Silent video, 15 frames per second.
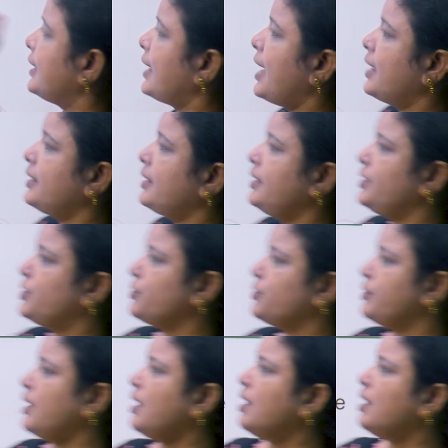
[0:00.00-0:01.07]
carry it to
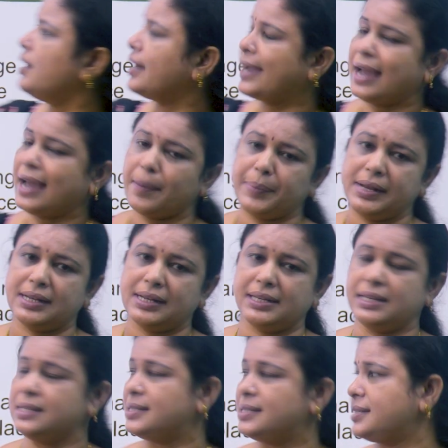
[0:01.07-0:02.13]
the
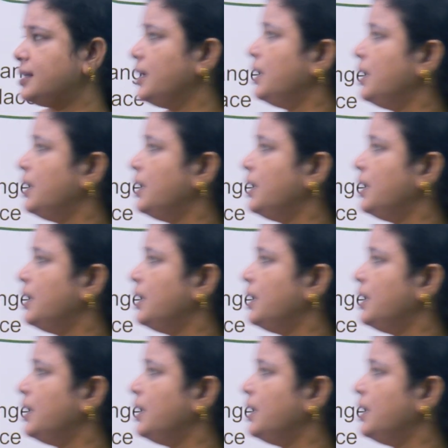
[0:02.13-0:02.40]
capillaries.